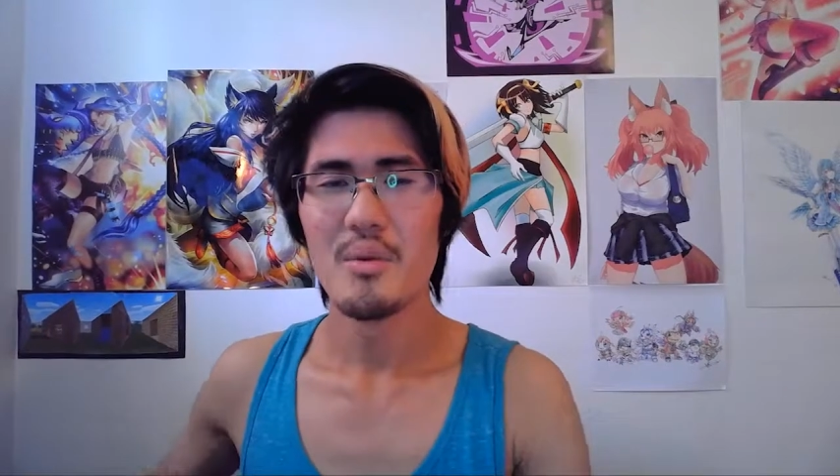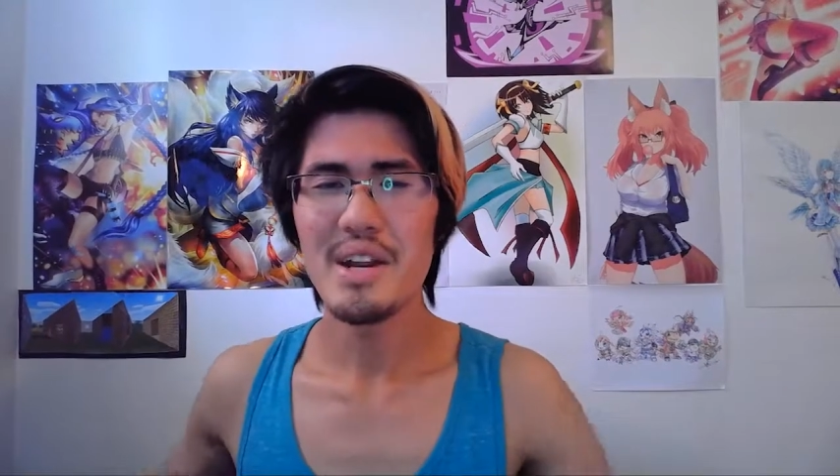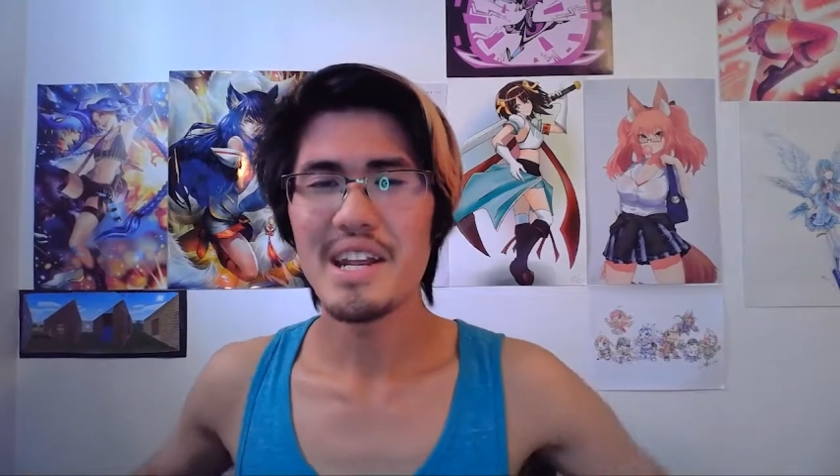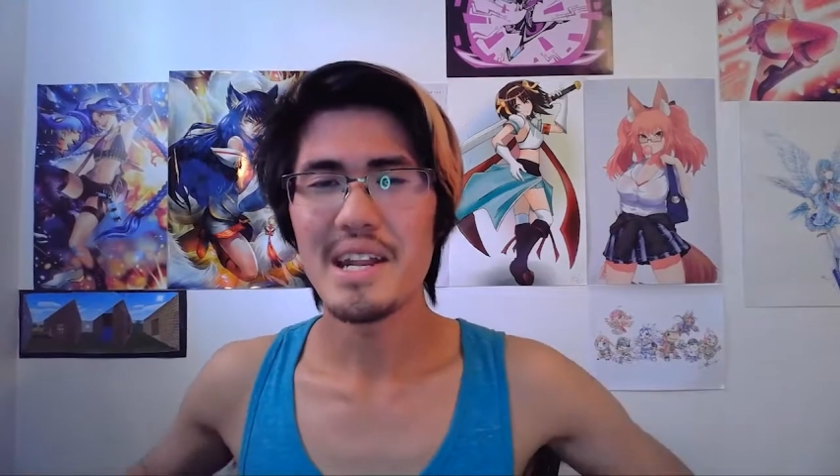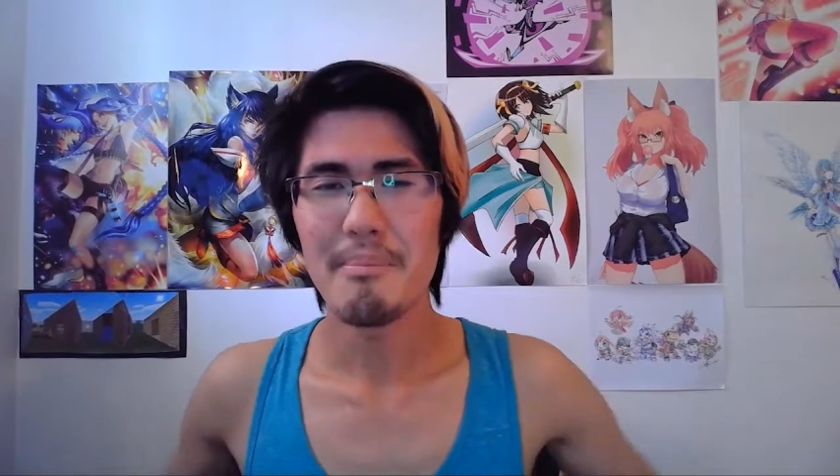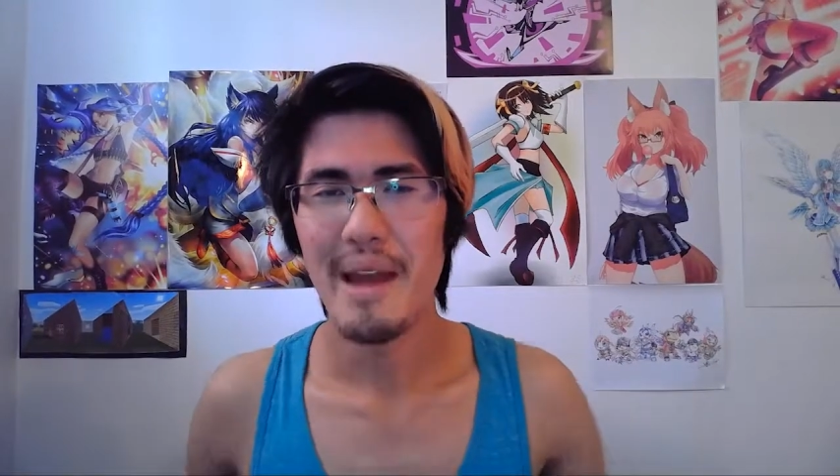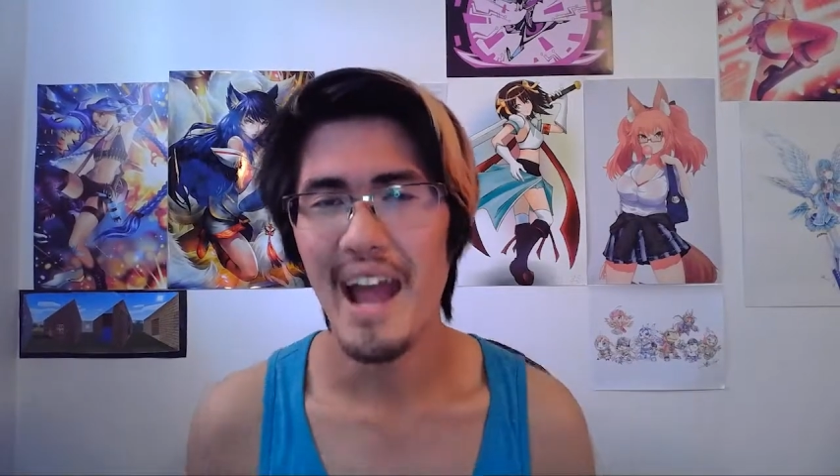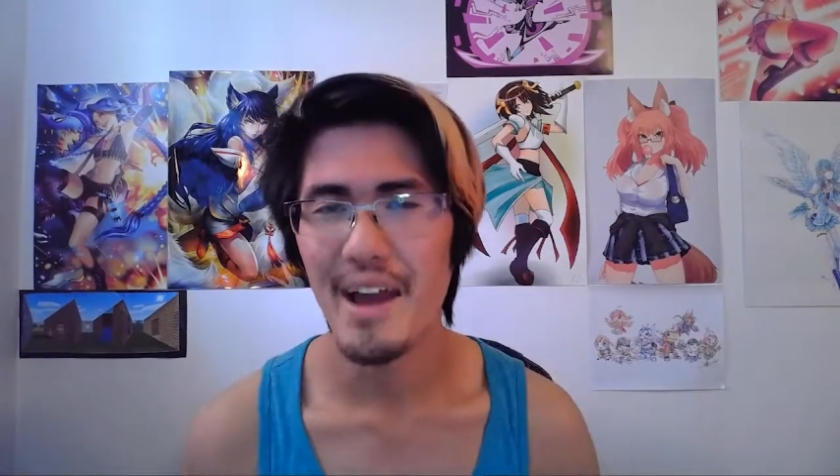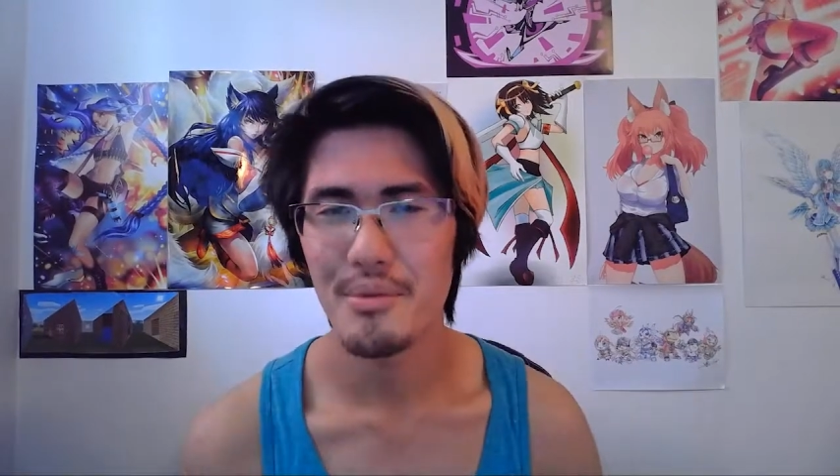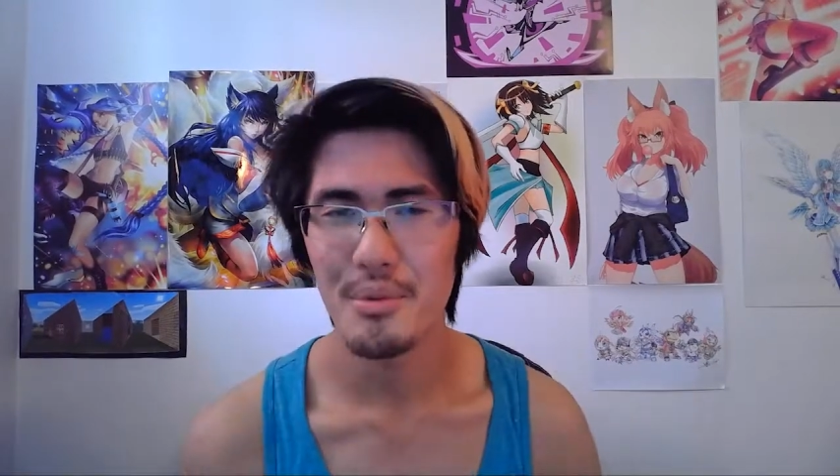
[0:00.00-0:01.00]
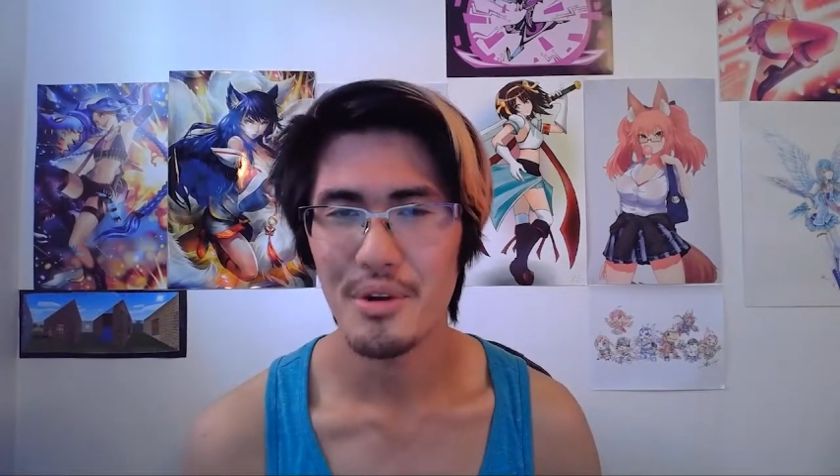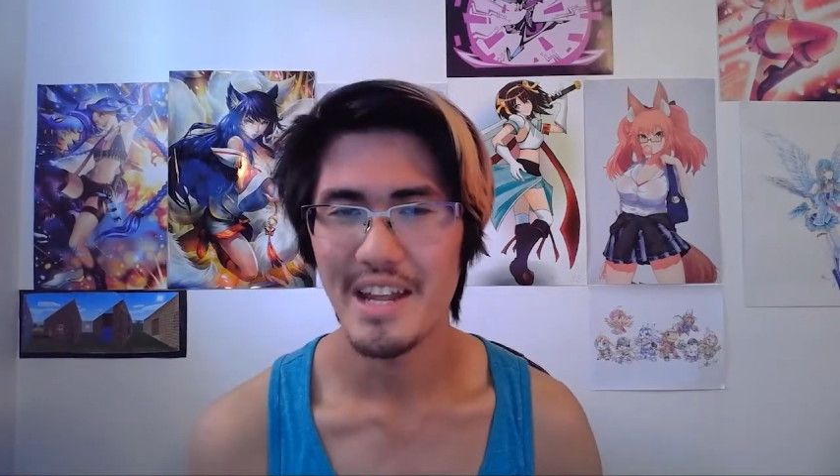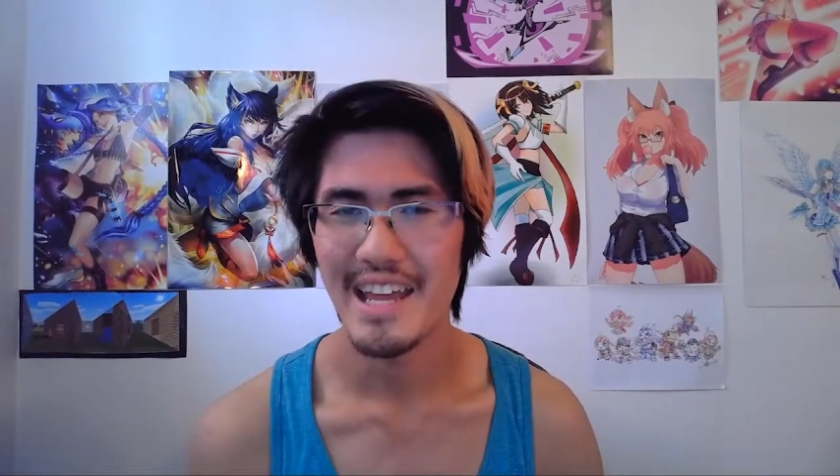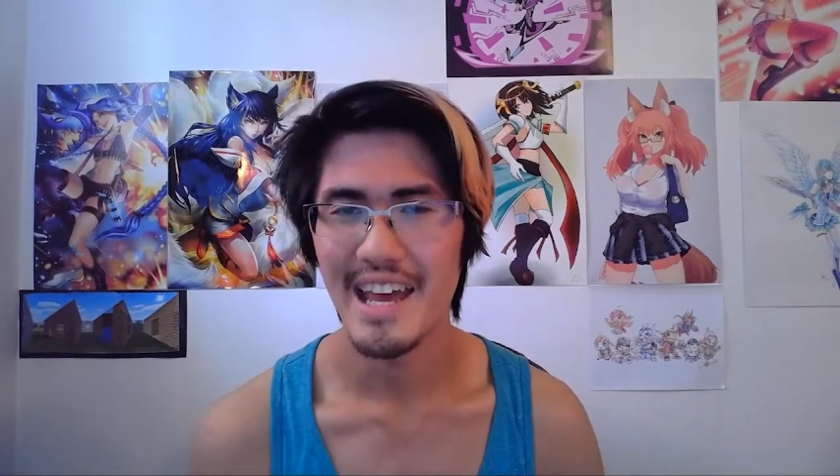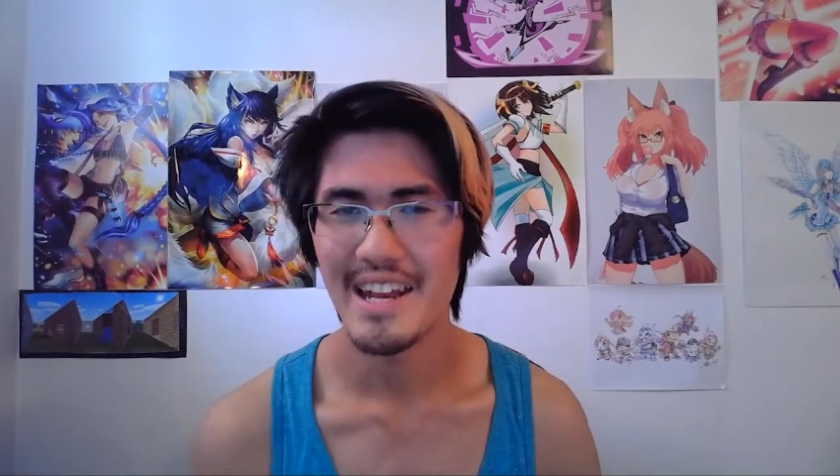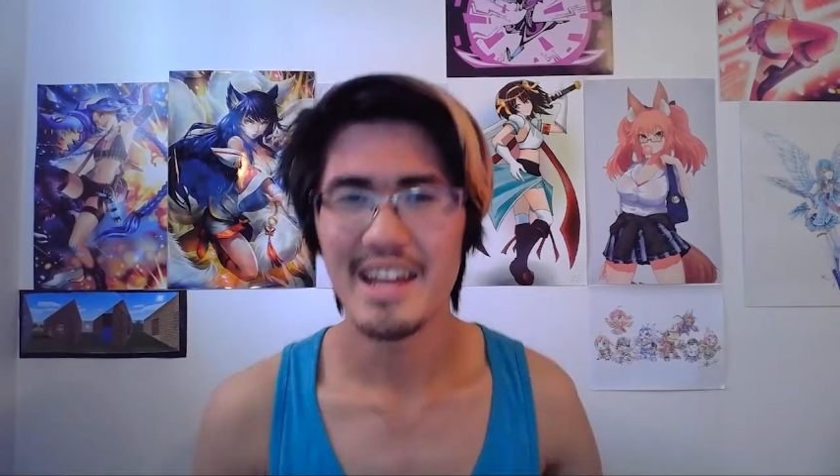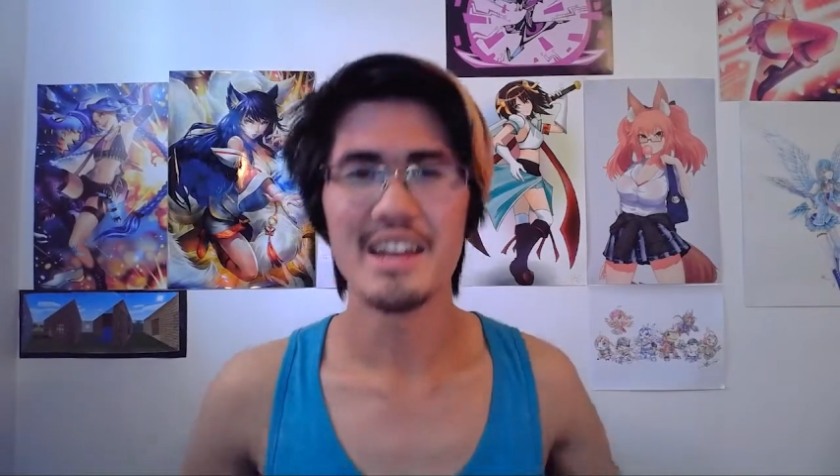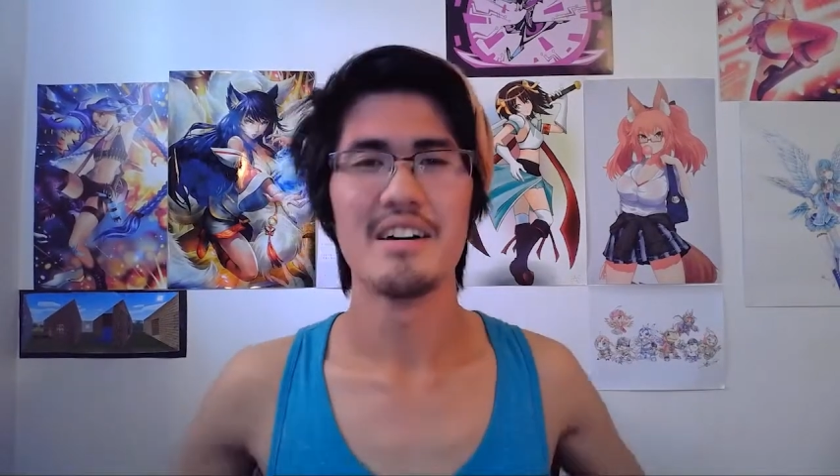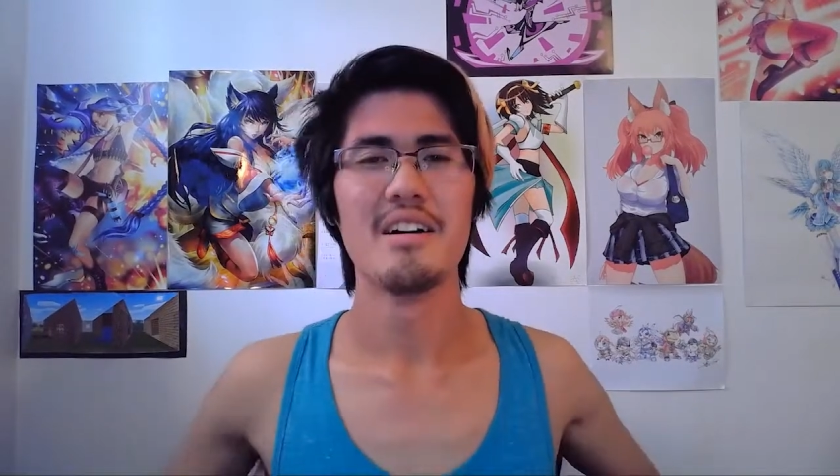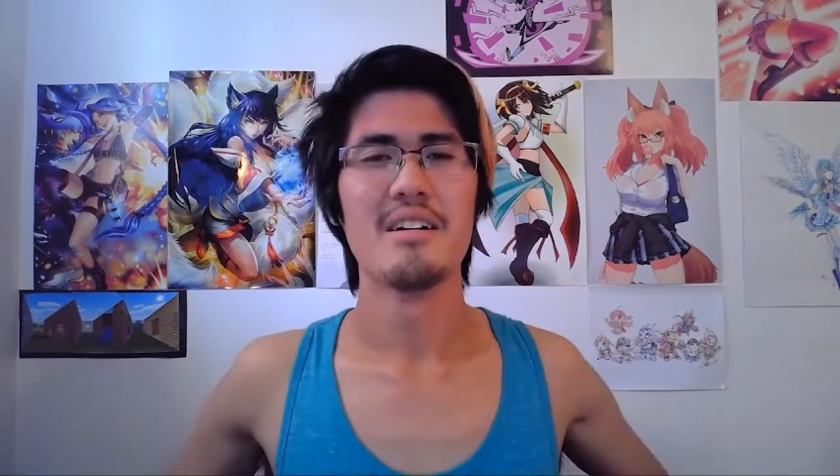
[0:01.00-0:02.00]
we need a password to get in.